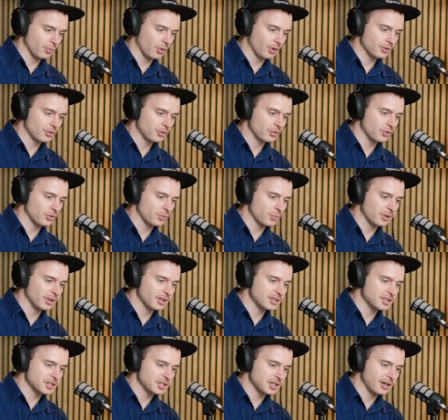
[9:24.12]
what you will
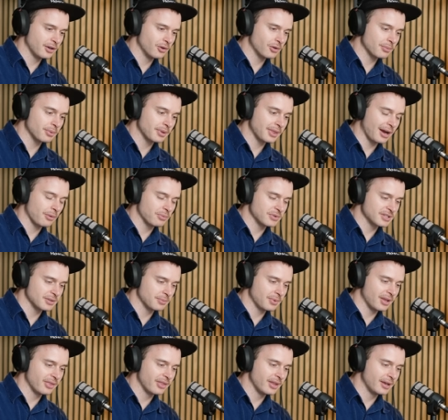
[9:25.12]
as a shareholder, but that was the
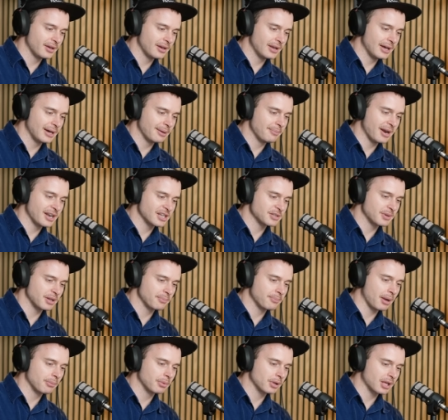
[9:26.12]
one that management
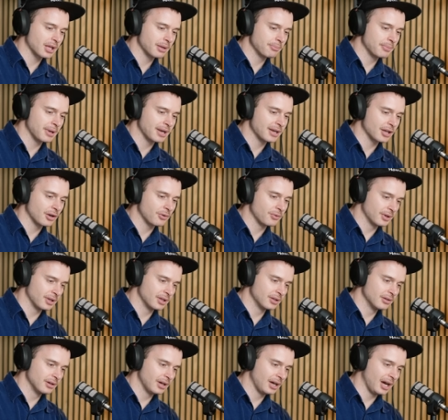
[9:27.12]
had publicly been
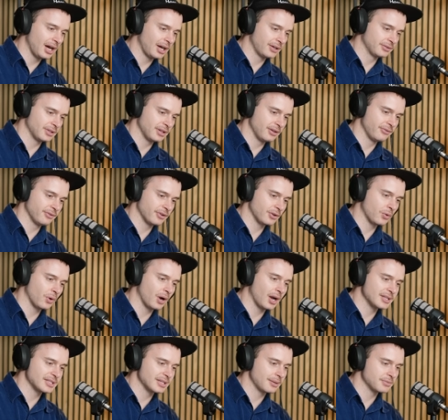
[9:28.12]
going after for
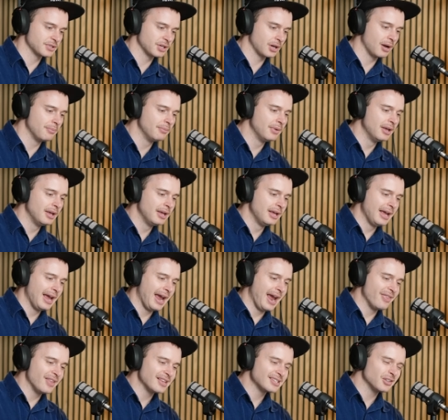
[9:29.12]
quite some time.
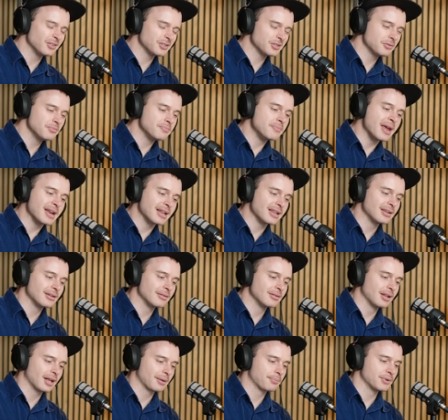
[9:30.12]
And there's not too
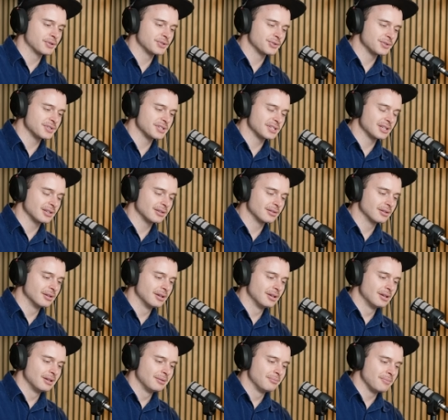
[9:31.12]
many like producing
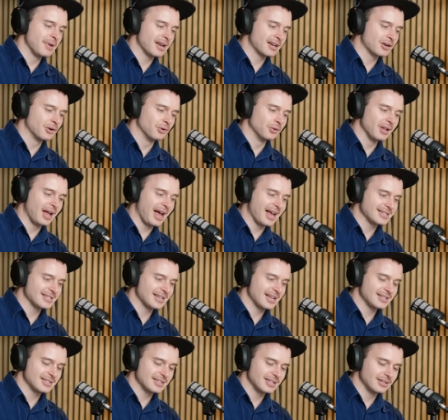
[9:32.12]
met coal
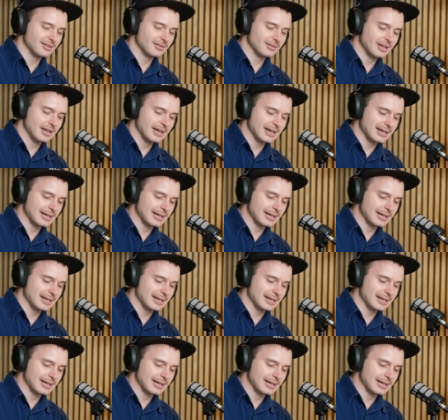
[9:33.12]
assets in